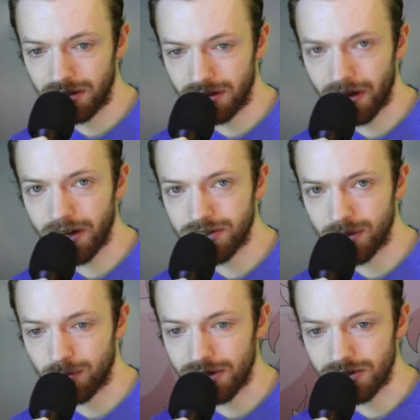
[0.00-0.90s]

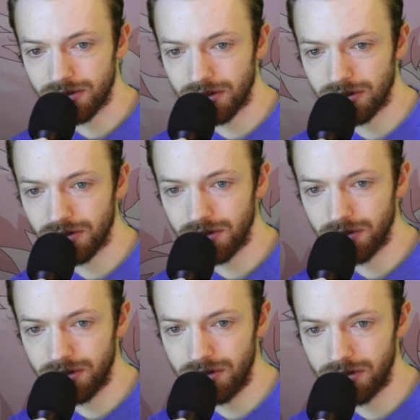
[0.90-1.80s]
lasting presence on the
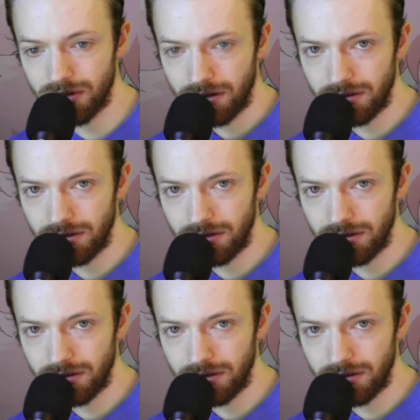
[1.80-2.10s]
series.